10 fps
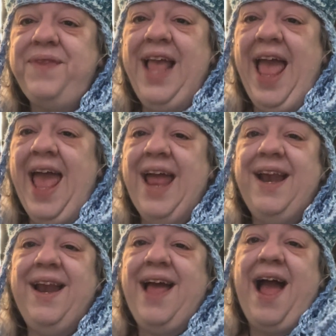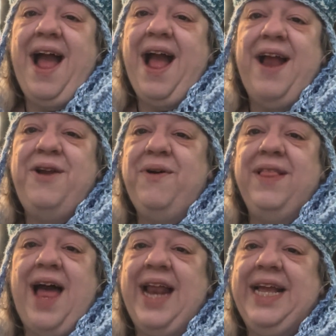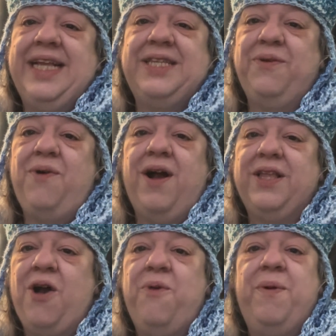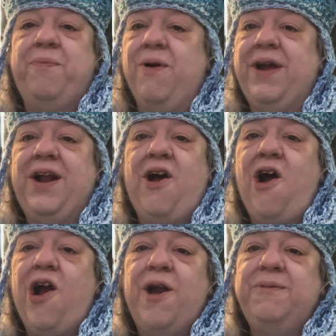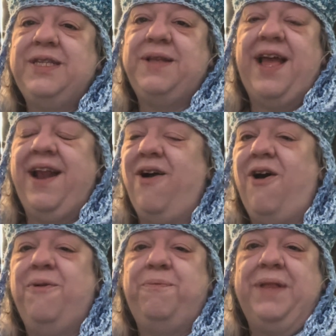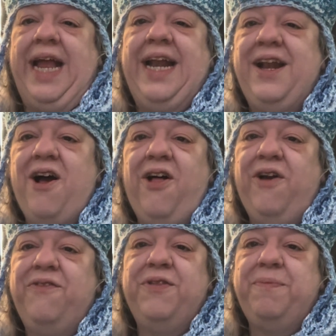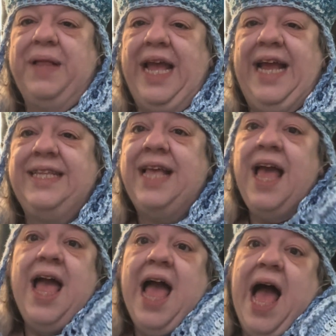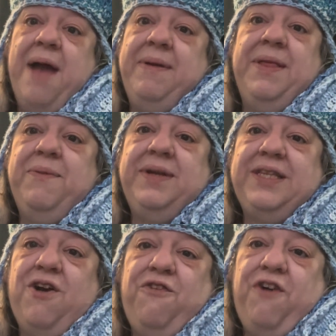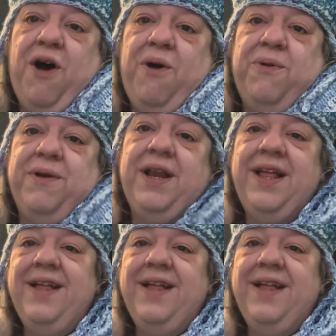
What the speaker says: And I knew a lot of kids that walked home with broken arms and all bleeding all over the place. I mean, there was no phone.